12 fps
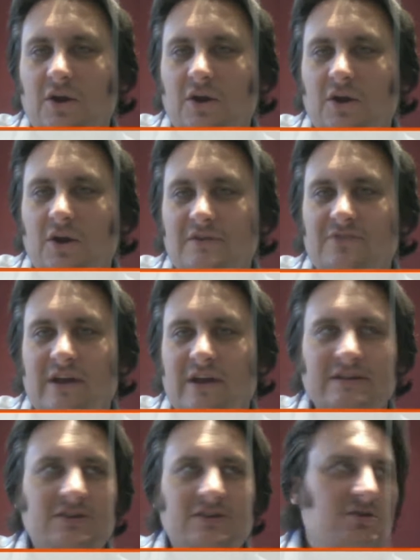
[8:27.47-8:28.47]
It's related
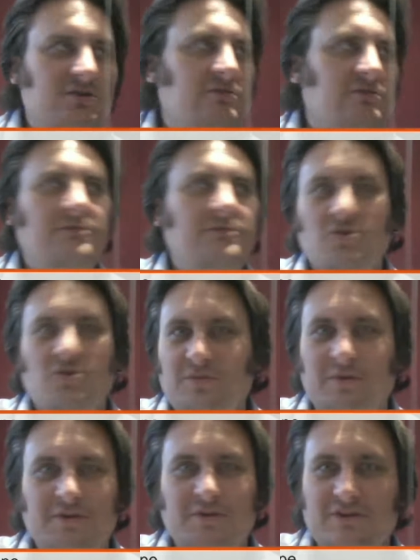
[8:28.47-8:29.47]
to
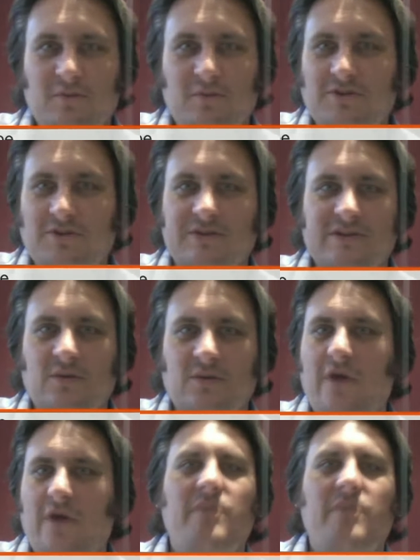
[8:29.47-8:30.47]
contributing to Ubuntu in some way
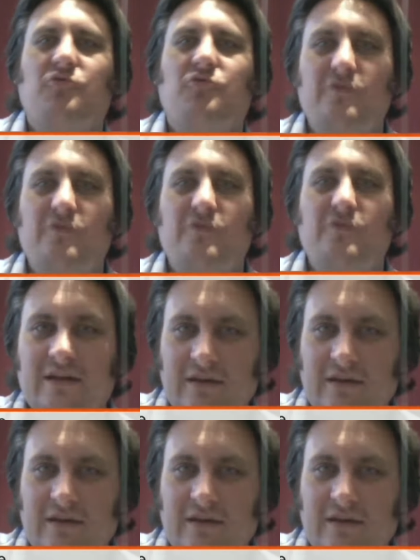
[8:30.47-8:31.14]
or improving